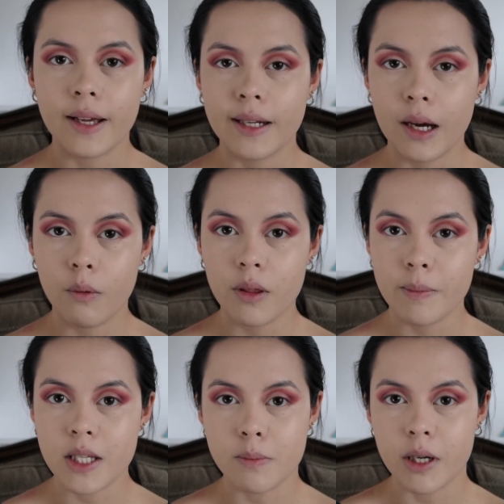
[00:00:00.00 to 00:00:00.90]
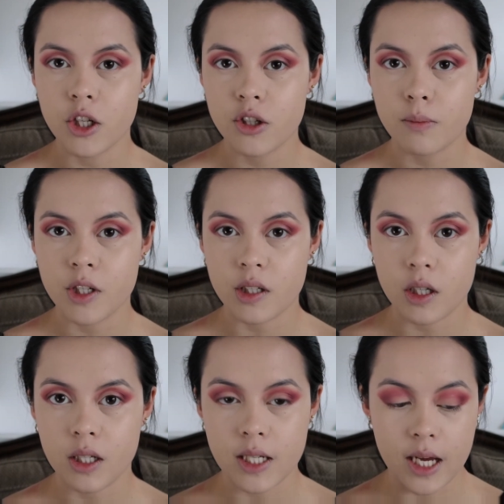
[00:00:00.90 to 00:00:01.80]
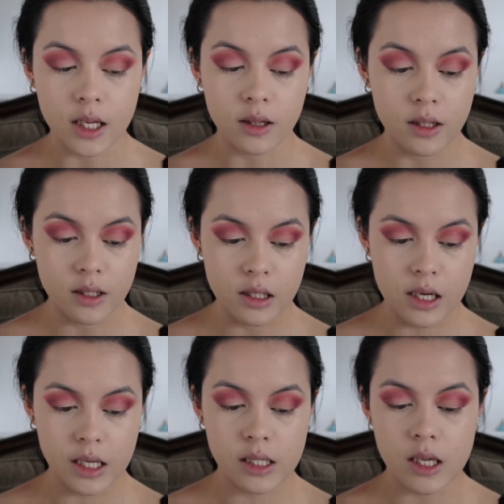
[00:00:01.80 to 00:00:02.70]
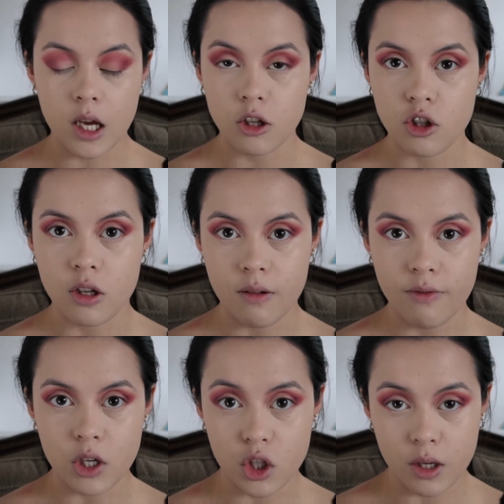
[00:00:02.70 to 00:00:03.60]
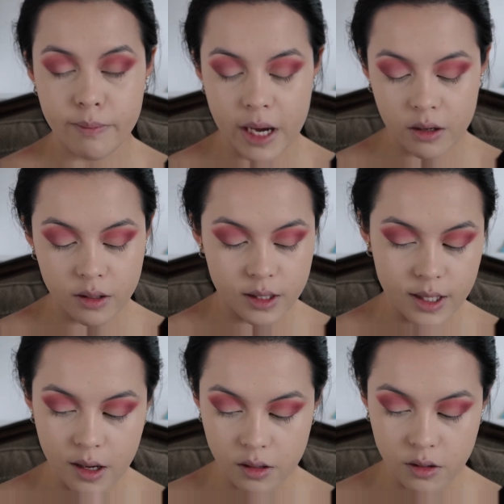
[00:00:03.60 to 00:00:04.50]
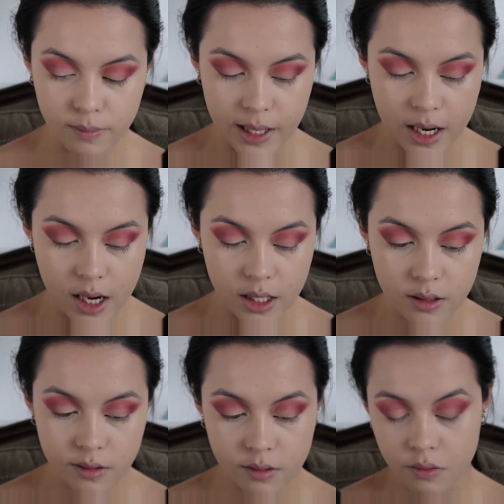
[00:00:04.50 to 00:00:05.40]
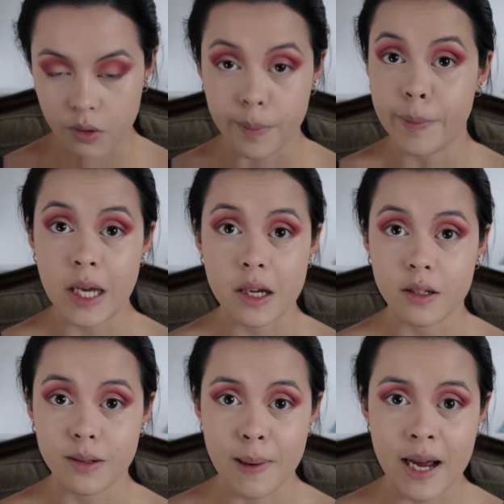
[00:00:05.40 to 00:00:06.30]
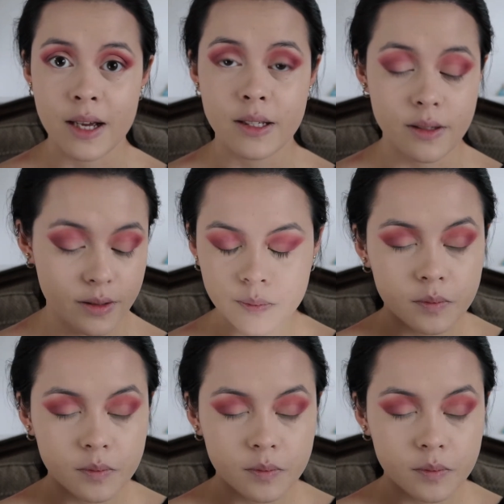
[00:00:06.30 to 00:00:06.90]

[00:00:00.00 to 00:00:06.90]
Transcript: And now with my sponge, I'm just going to take this NYX HD finishing powder and set under my eye, or bake under my eyes.